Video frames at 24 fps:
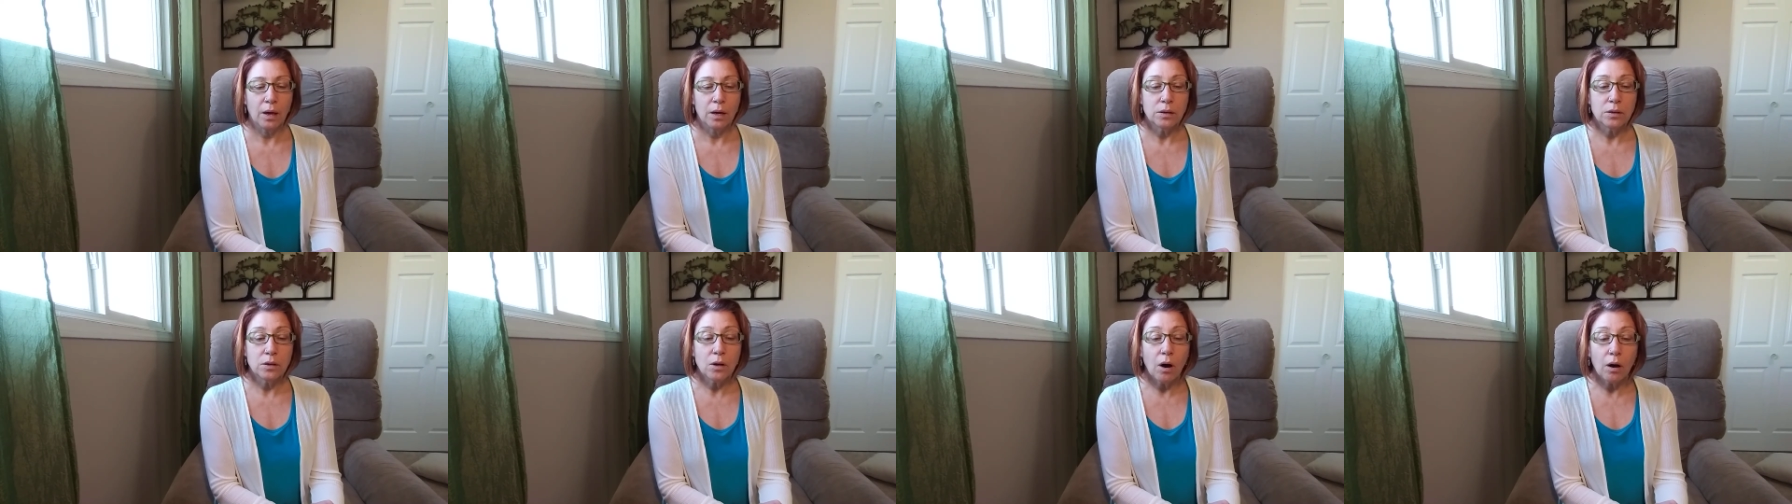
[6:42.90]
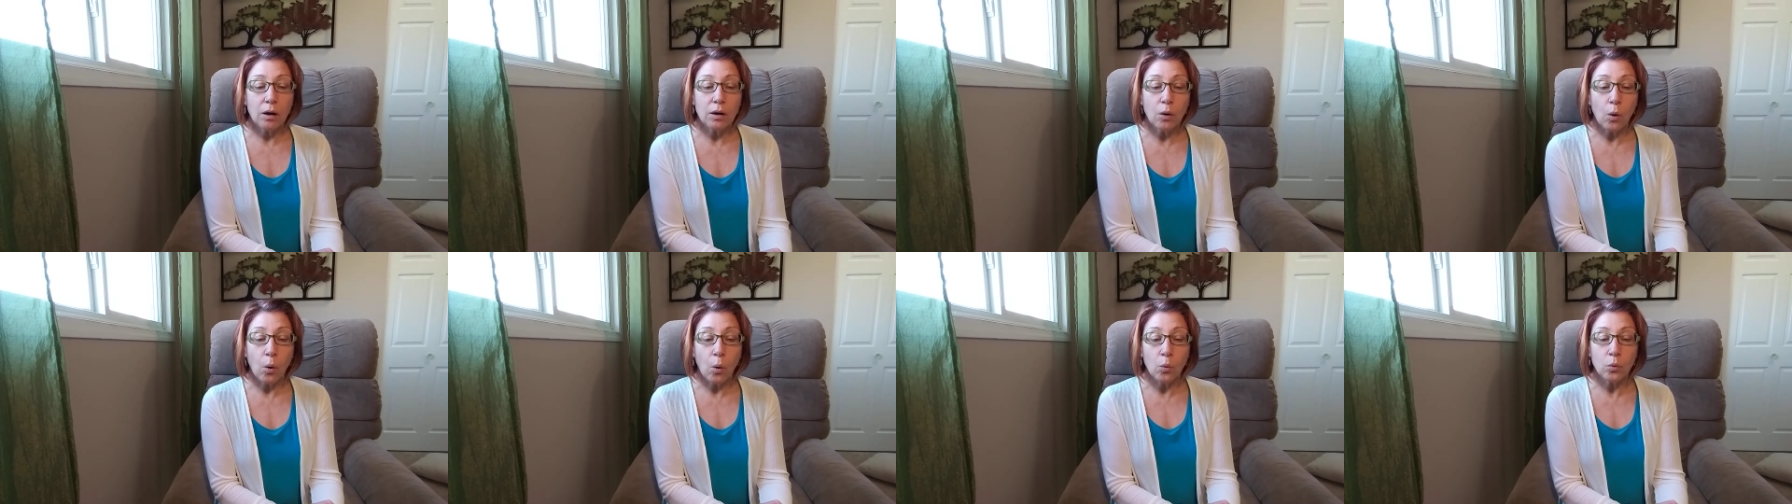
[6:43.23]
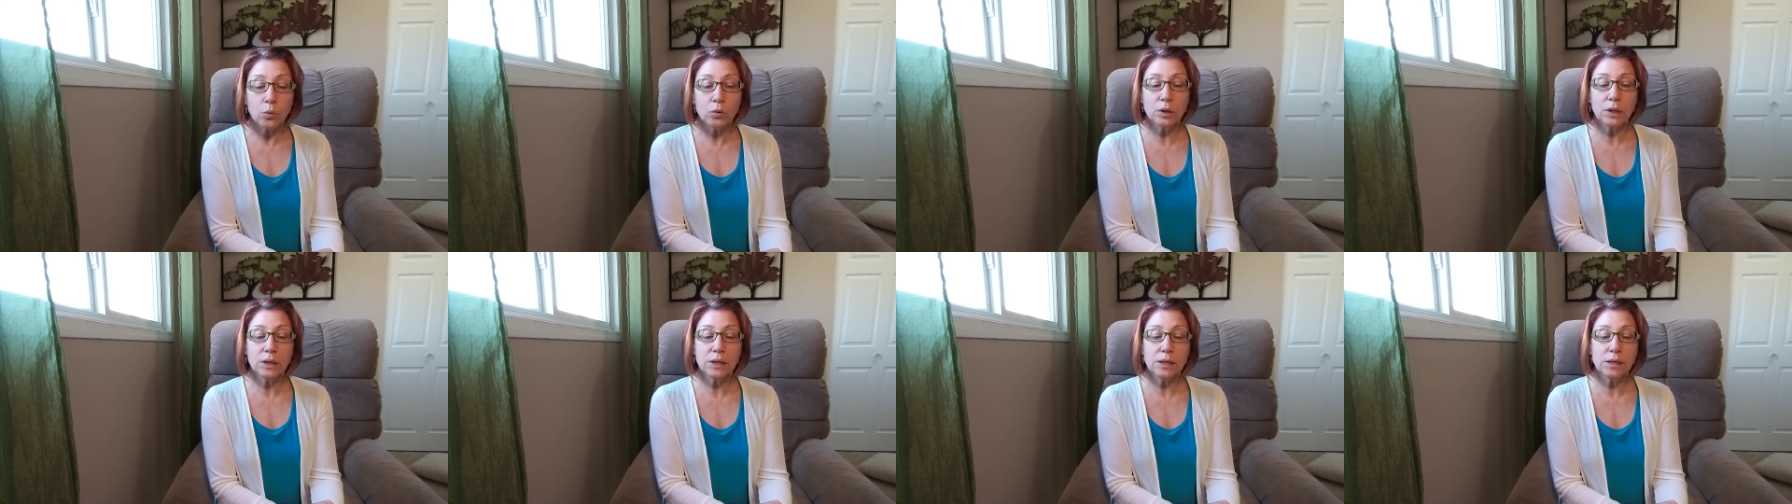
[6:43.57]
not
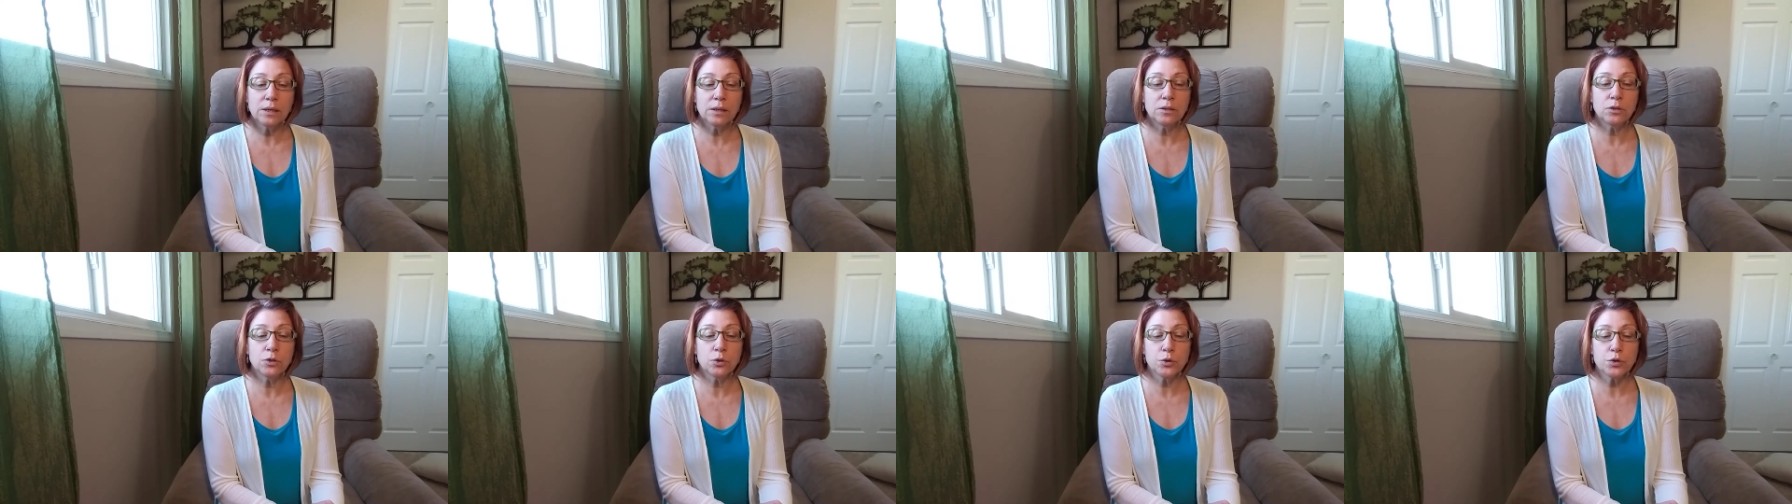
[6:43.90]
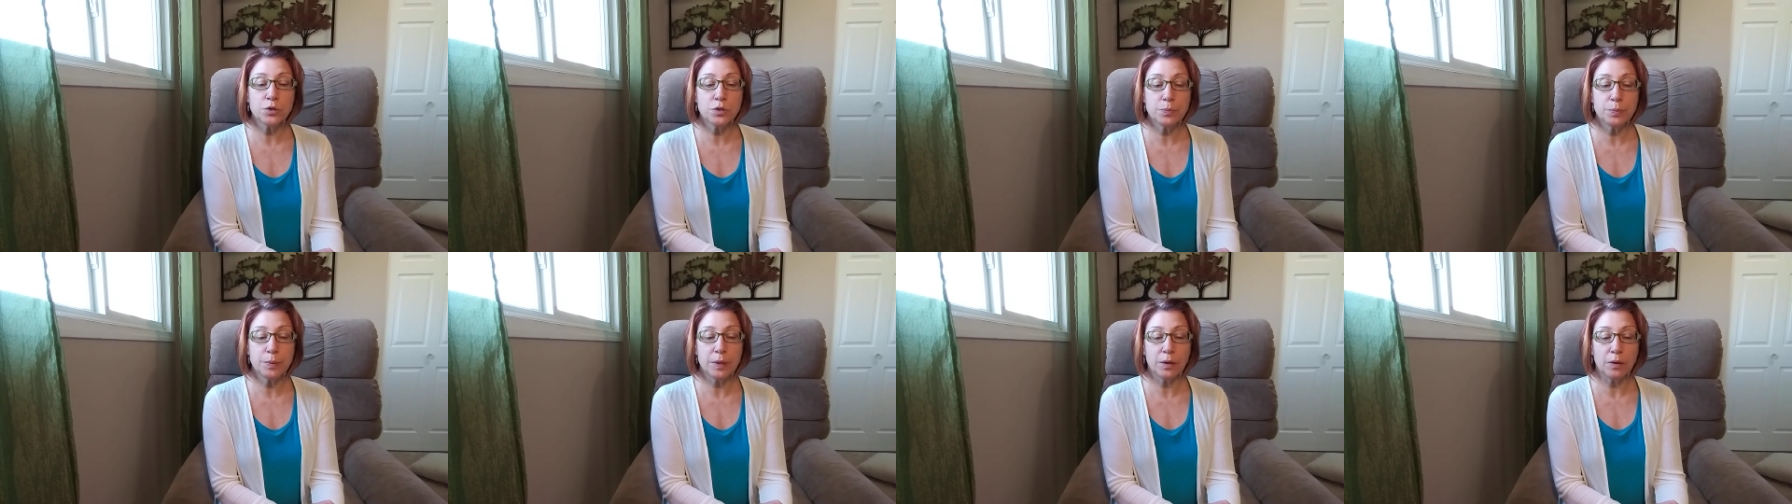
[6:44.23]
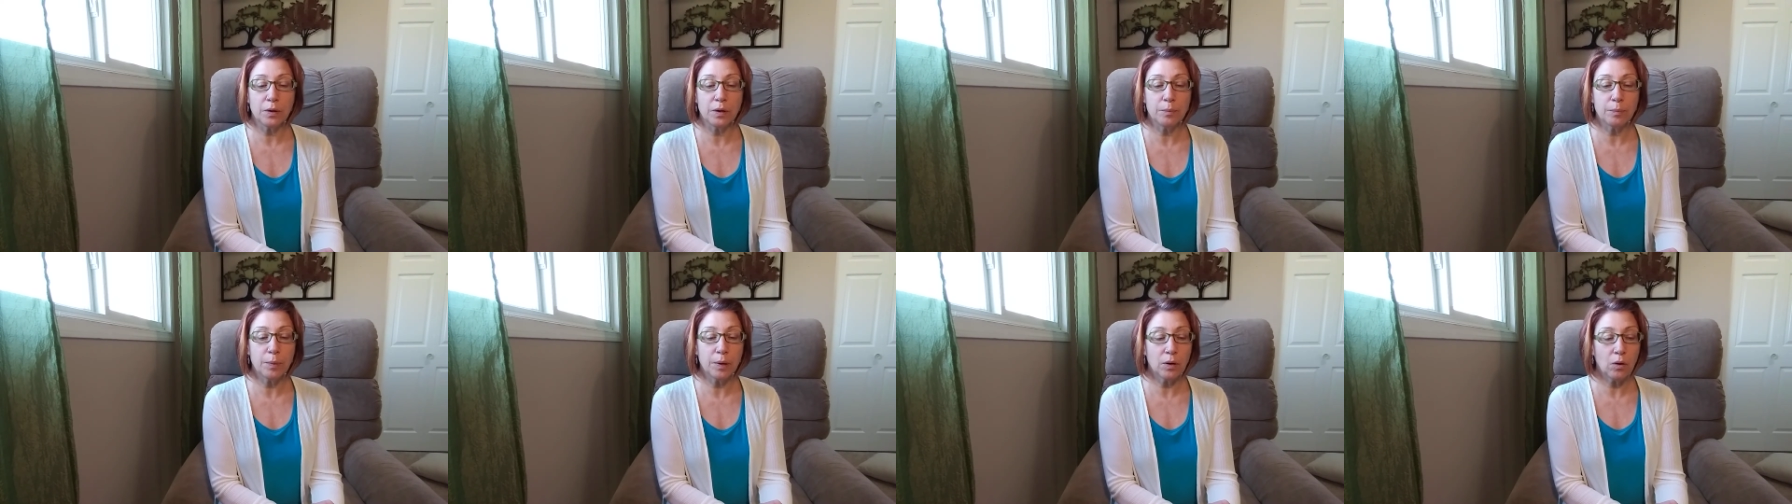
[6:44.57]
only in your
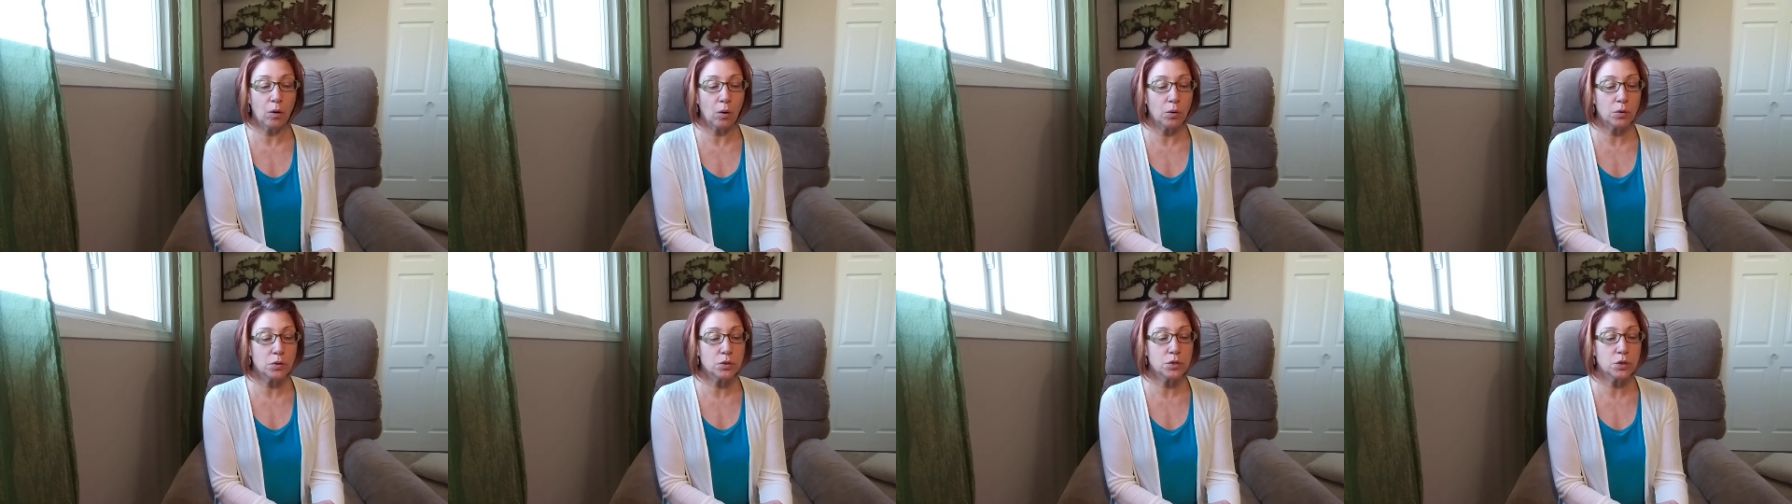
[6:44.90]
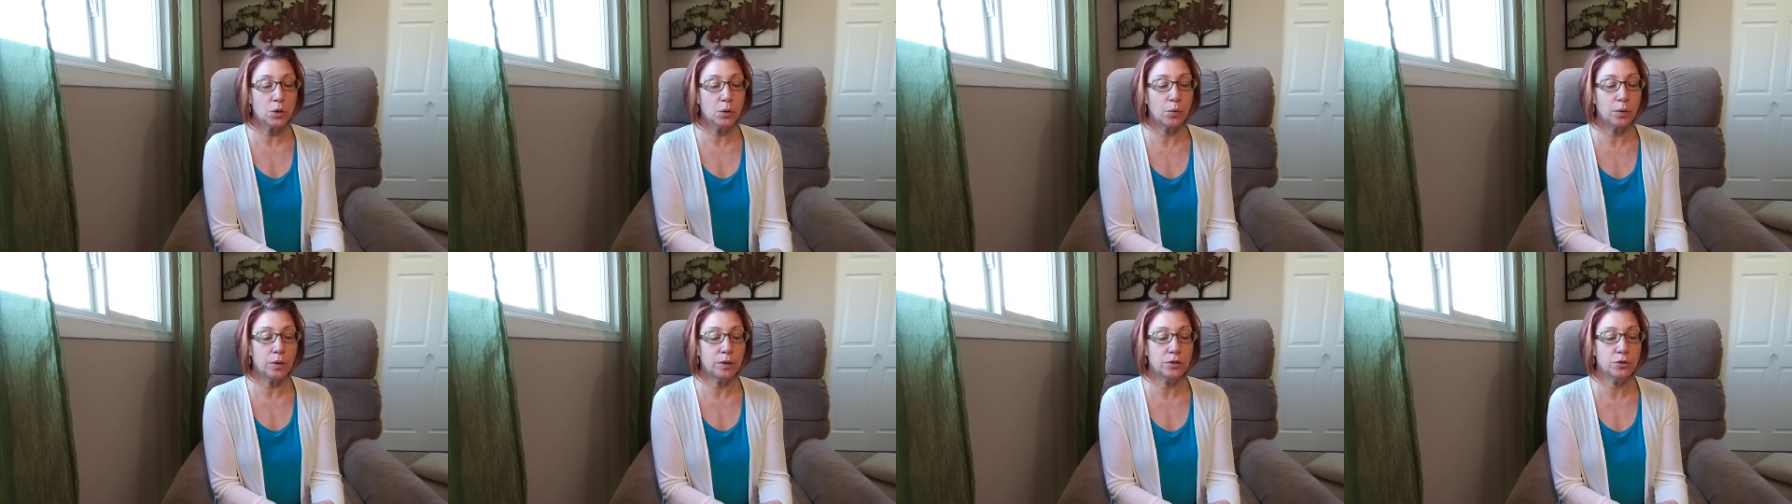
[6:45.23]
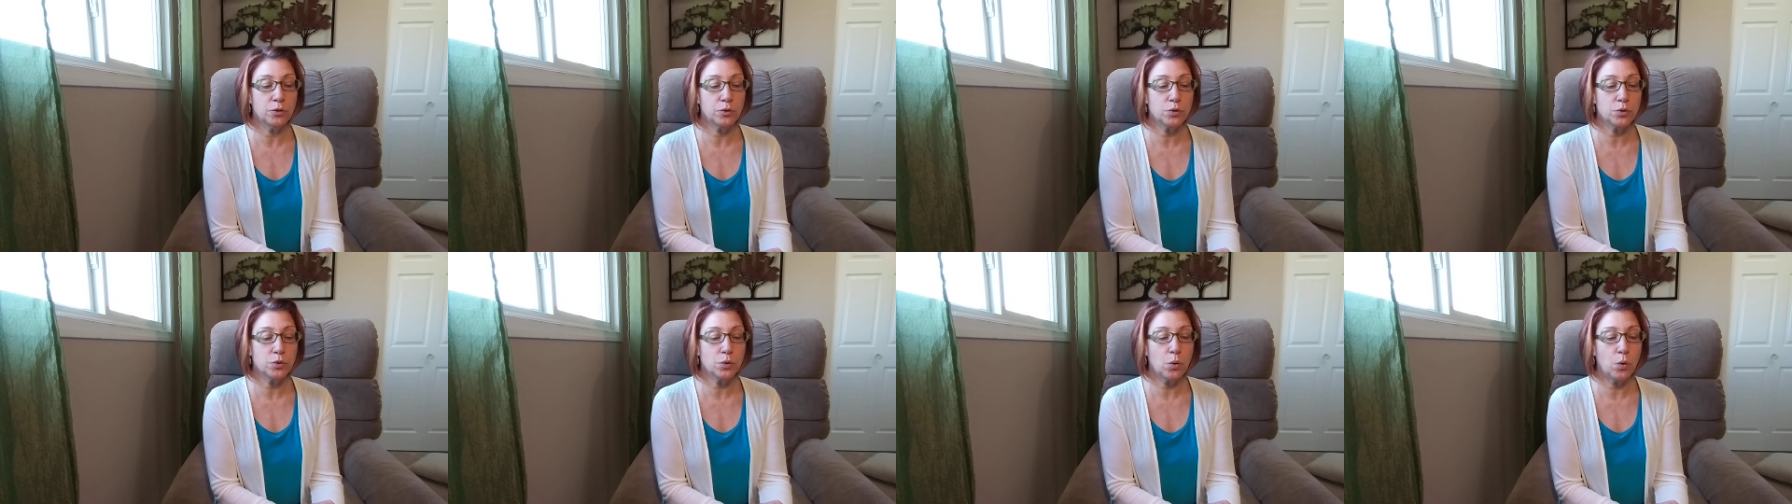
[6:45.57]
spirit, but also in
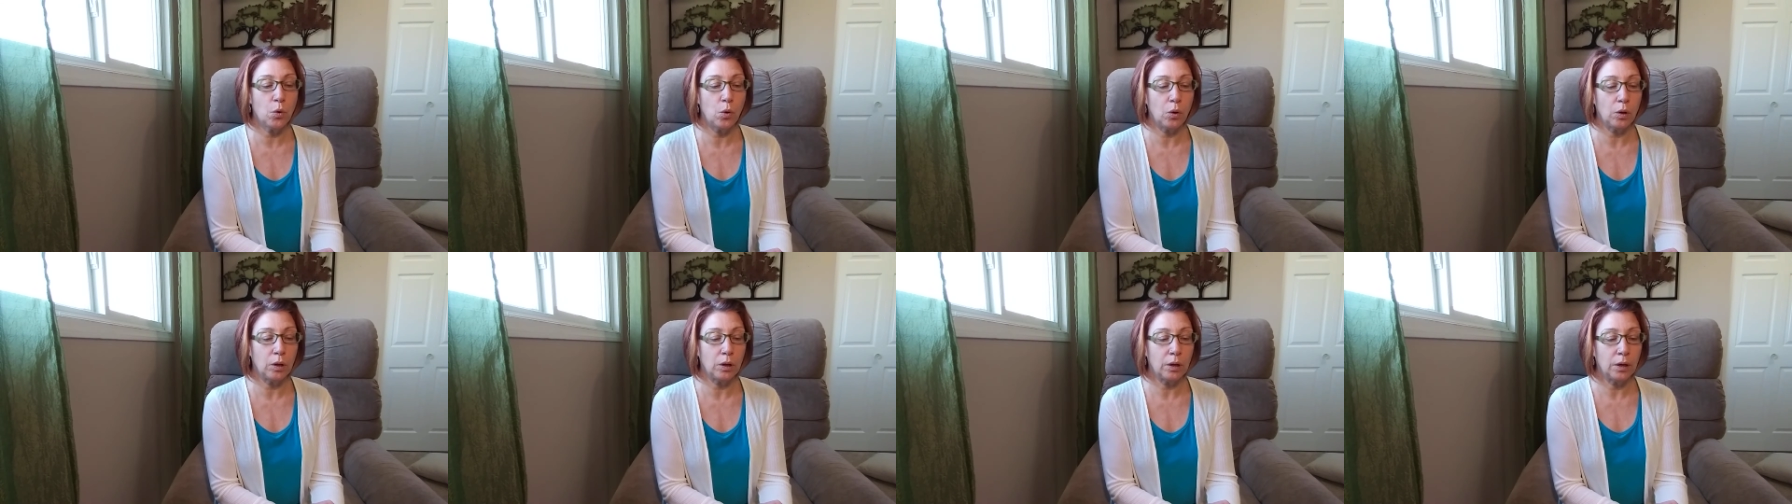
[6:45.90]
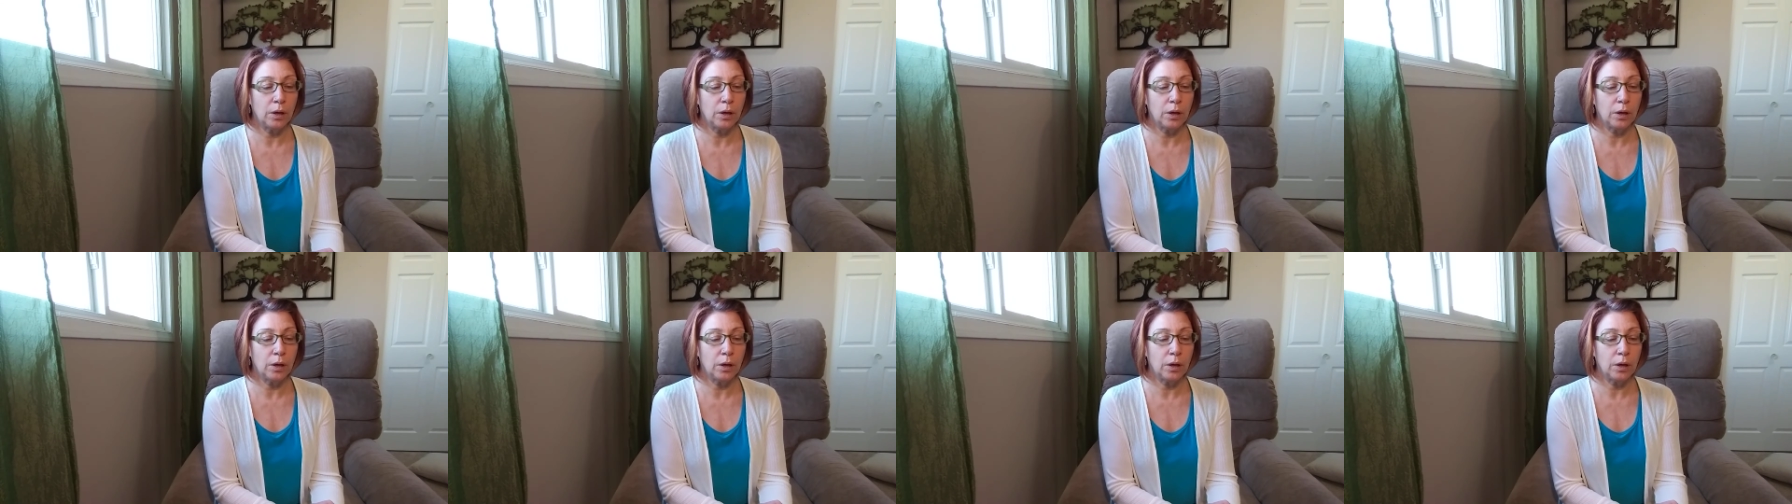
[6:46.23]
your soul.